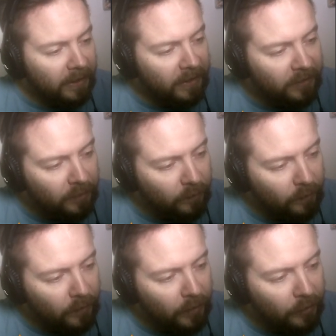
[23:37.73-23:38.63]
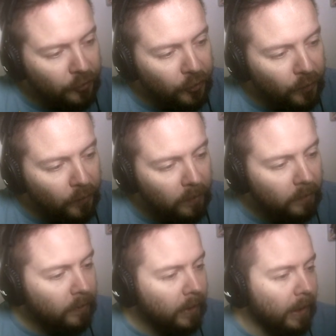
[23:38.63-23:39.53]
least a new
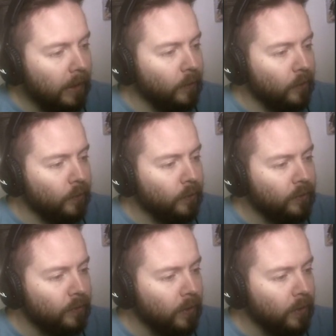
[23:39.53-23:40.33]
recruit,